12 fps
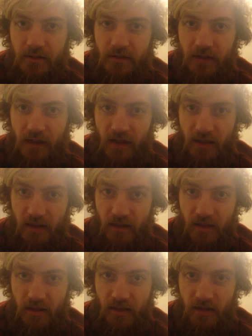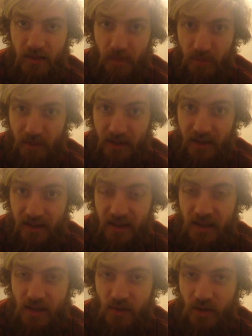that's
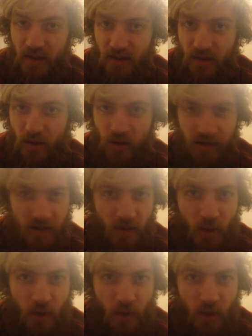depleting your resources?